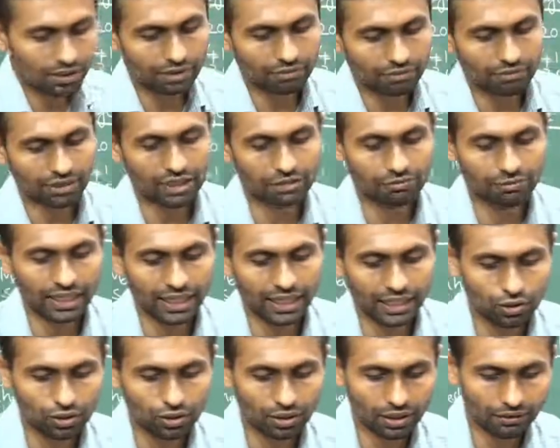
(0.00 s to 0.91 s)
with
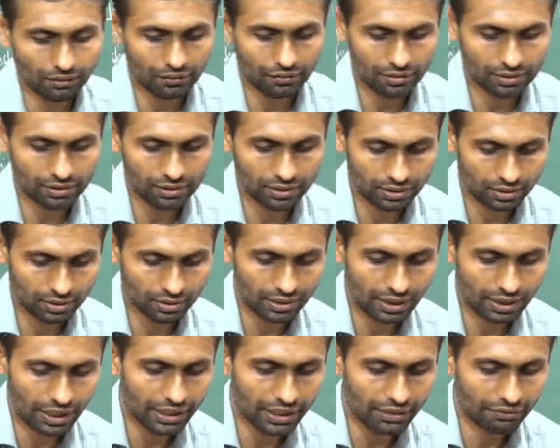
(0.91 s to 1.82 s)
value of
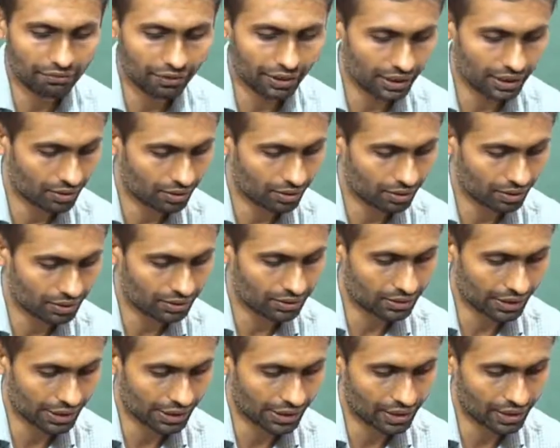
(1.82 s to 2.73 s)
35
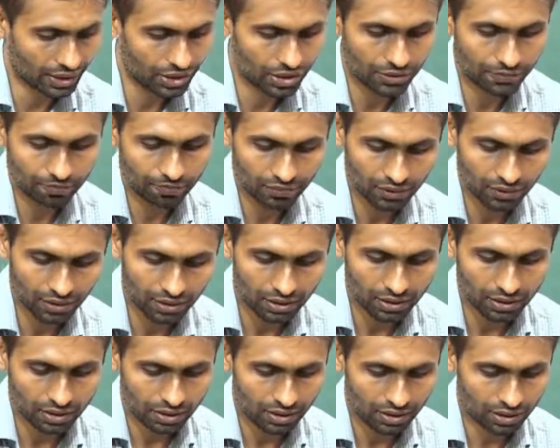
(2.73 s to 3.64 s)
as age,
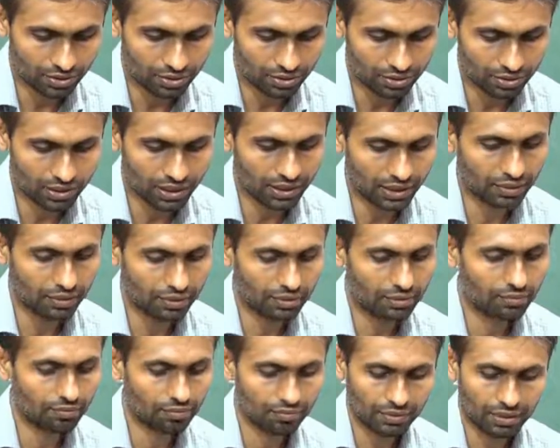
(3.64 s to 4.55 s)
yes, done.
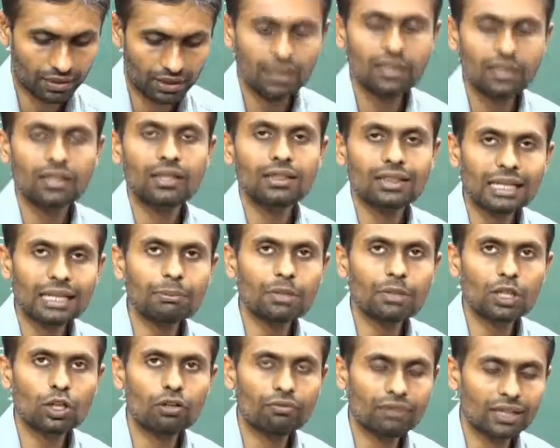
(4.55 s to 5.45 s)
Let
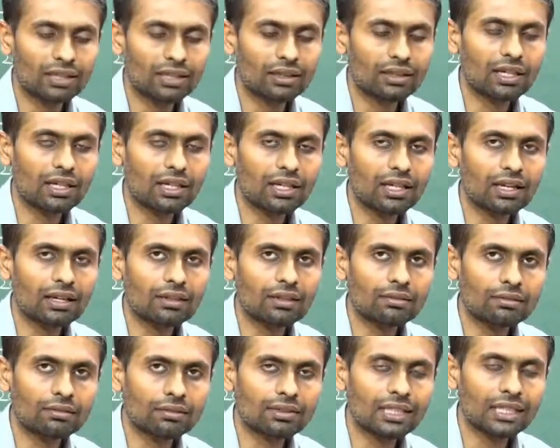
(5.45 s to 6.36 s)
me go with
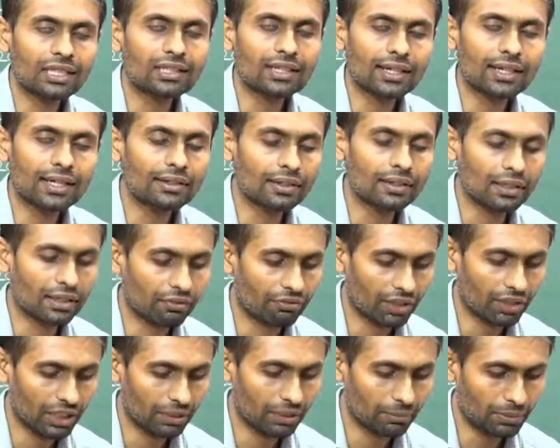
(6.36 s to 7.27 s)
seeing the content
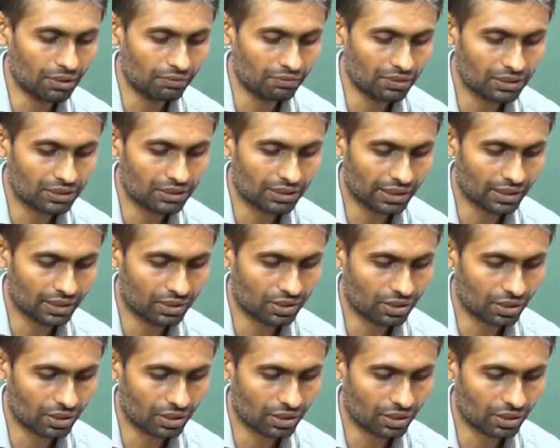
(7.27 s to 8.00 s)
of a table with select